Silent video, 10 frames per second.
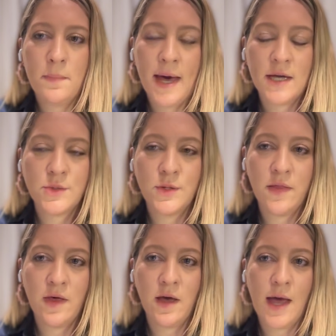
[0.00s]
back to
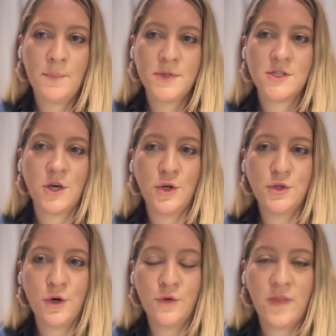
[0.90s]
another
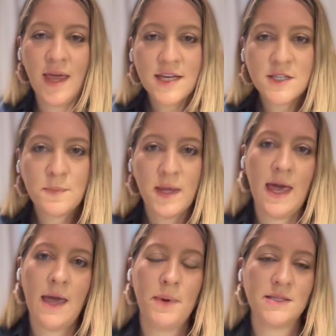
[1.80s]
episode of the
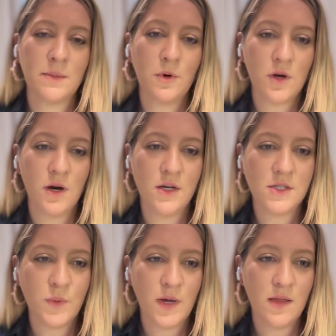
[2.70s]
SBK Betting
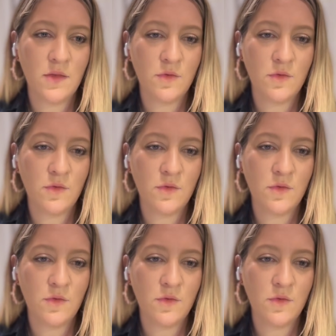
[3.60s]
Podcast with